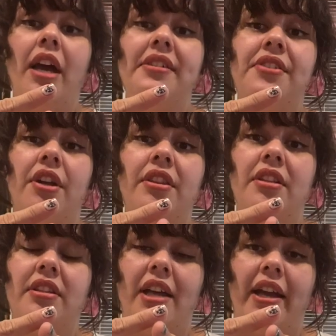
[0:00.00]
is on the
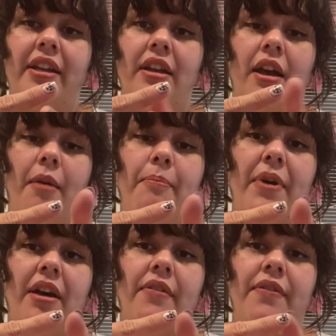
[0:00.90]
line
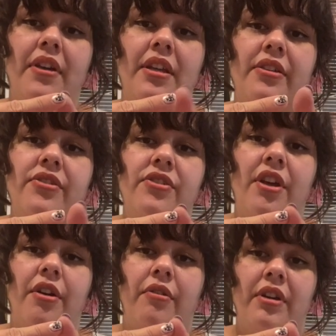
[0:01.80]
above
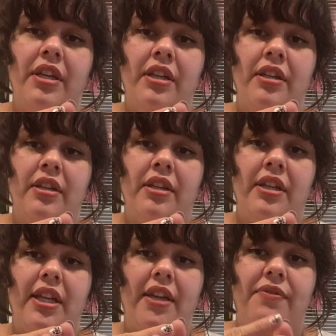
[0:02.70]
so.
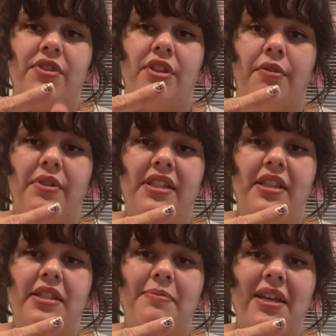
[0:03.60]
If so is in
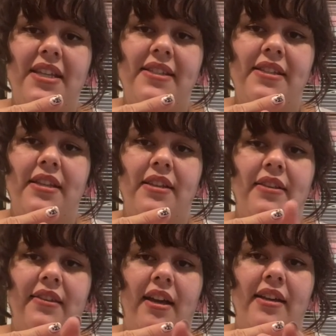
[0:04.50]
the space,
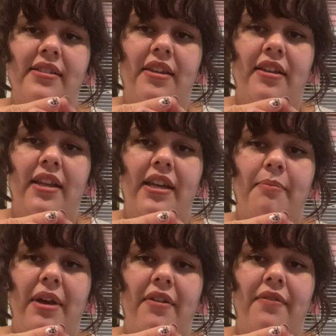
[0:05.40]
la is on the line
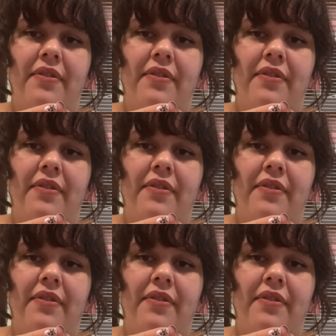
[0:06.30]
above.